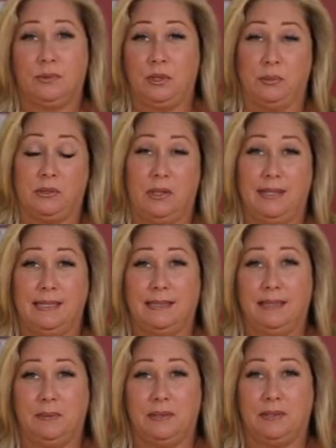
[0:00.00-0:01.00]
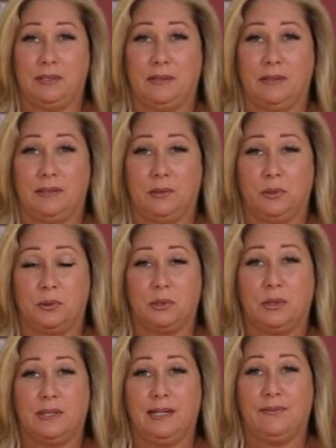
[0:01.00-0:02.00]
she was on that team that the coach was
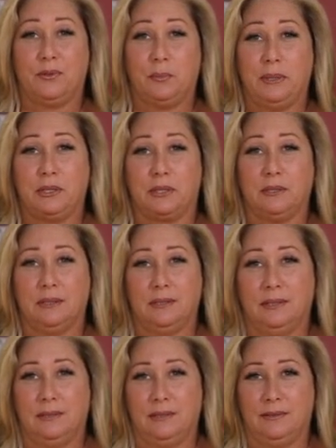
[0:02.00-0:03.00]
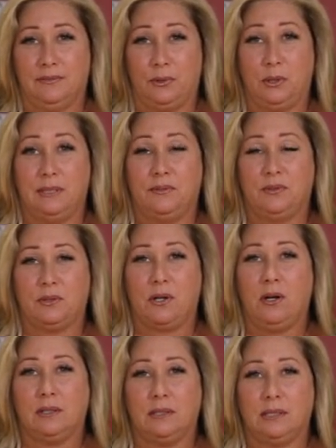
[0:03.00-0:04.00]
looking at for a pitcher for a different
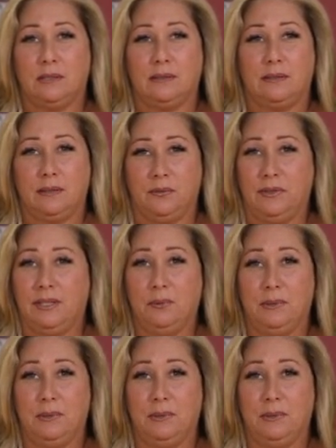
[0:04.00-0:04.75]
college, and there Vicki